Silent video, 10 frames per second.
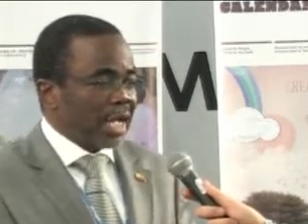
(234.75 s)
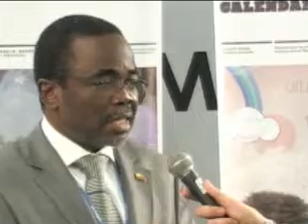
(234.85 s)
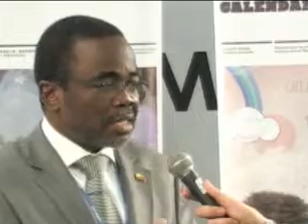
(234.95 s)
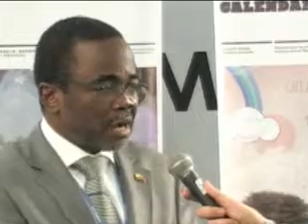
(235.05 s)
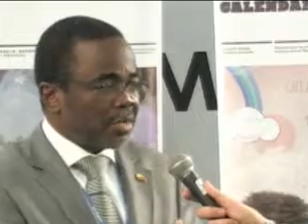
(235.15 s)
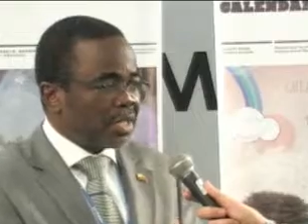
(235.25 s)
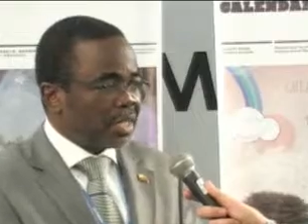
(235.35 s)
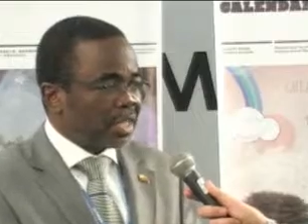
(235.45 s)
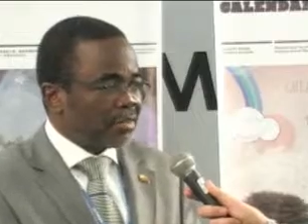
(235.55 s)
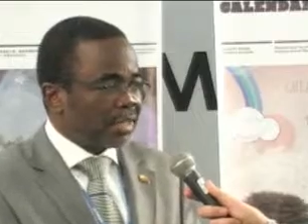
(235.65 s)
at community
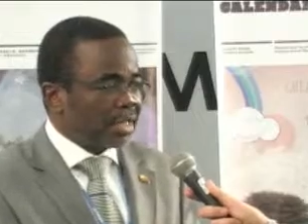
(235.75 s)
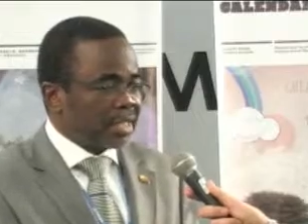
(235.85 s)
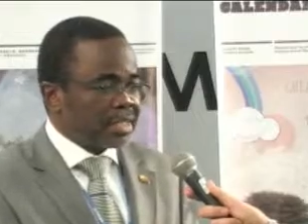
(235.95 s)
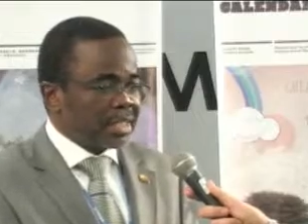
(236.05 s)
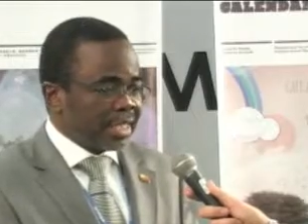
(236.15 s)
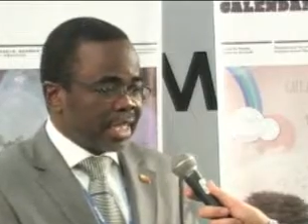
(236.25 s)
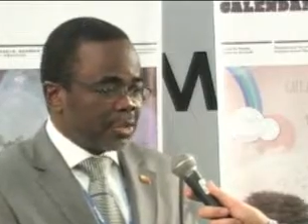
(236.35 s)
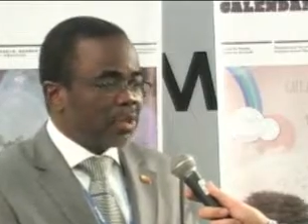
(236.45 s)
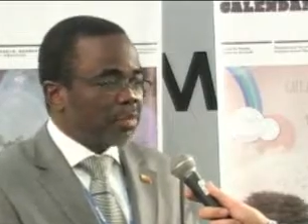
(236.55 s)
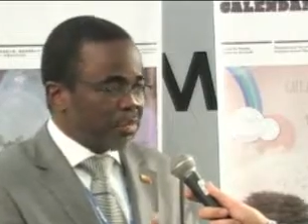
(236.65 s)
level
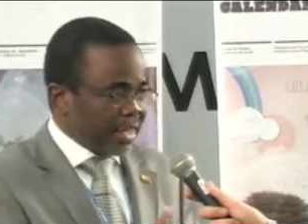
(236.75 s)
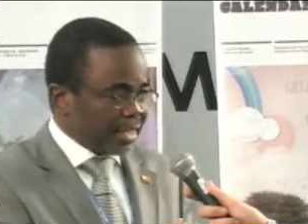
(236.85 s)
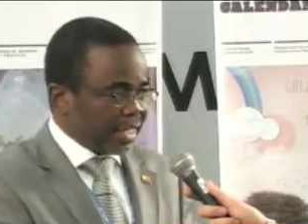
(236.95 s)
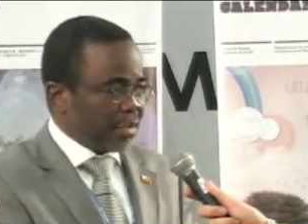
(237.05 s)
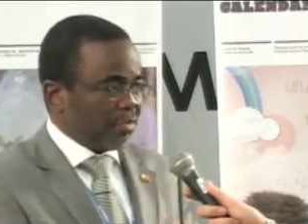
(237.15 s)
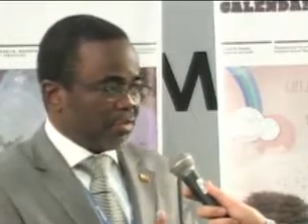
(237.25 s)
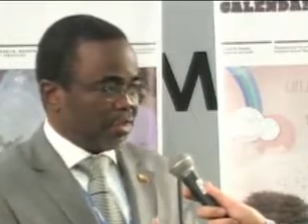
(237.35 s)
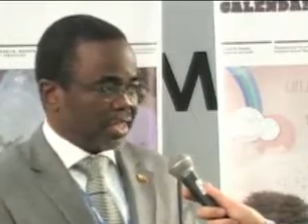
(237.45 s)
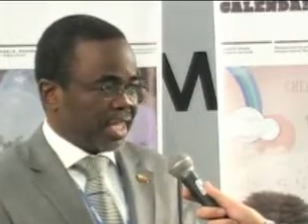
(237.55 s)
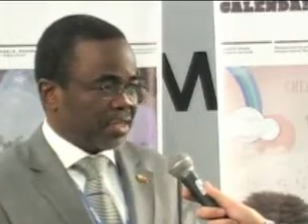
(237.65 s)
it will pay them
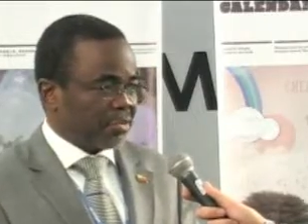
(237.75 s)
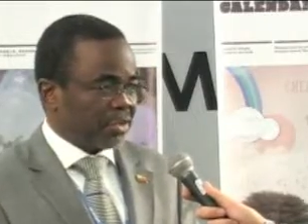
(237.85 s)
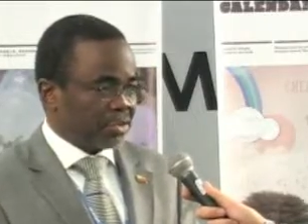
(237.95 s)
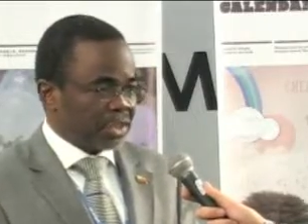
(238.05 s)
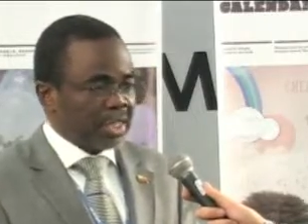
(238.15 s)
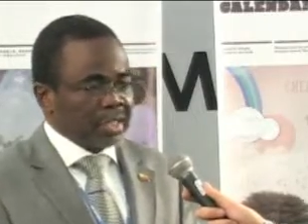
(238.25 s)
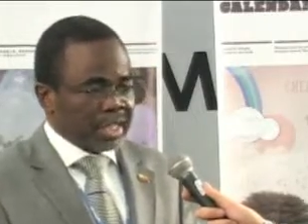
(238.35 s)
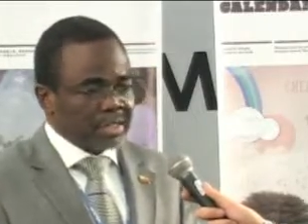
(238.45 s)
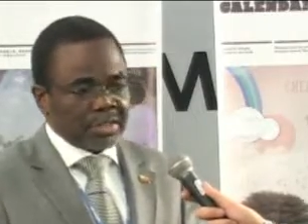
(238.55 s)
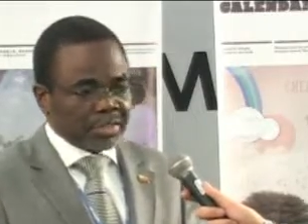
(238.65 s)
for their effort,
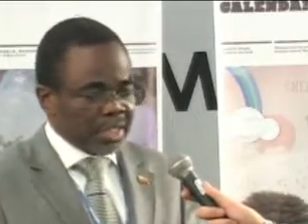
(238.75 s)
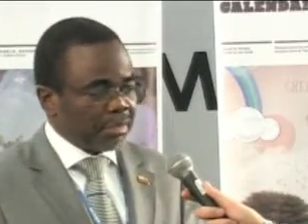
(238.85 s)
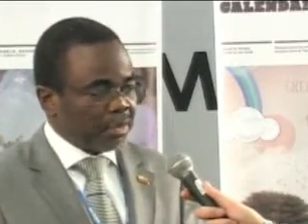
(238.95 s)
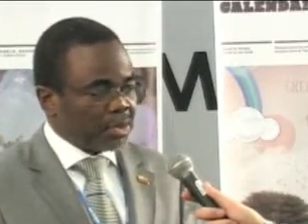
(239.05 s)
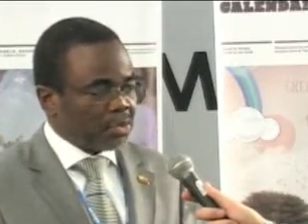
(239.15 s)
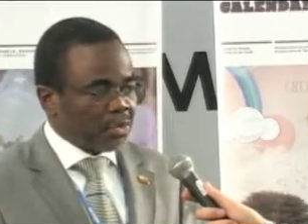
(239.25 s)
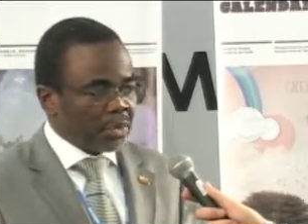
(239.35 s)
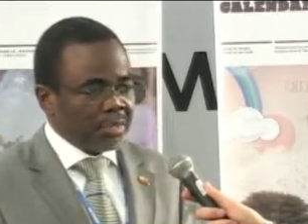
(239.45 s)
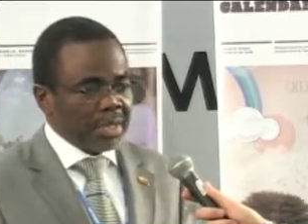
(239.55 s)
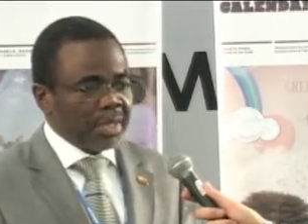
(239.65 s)
that Red Plus
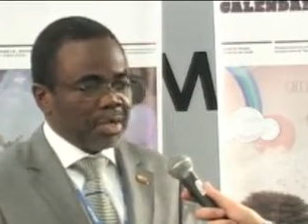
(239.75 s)
will be